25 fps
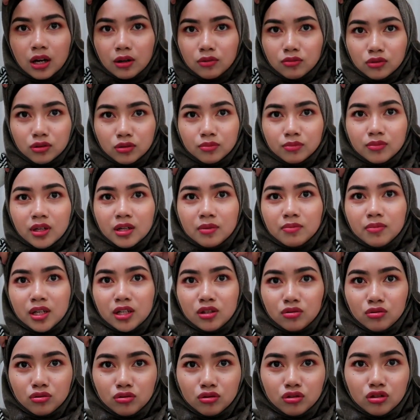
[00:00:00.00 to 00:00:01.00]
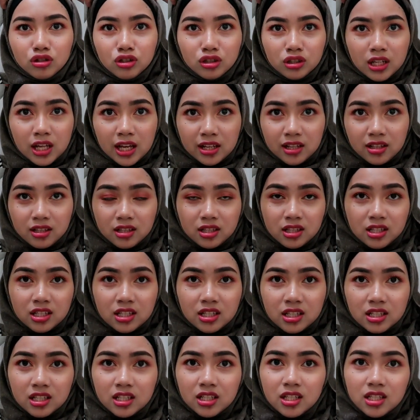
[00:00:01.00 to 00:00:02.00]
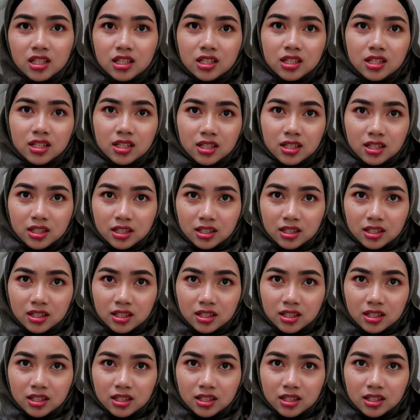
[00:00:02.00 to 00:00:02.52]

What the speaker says: I will make my tudung like this.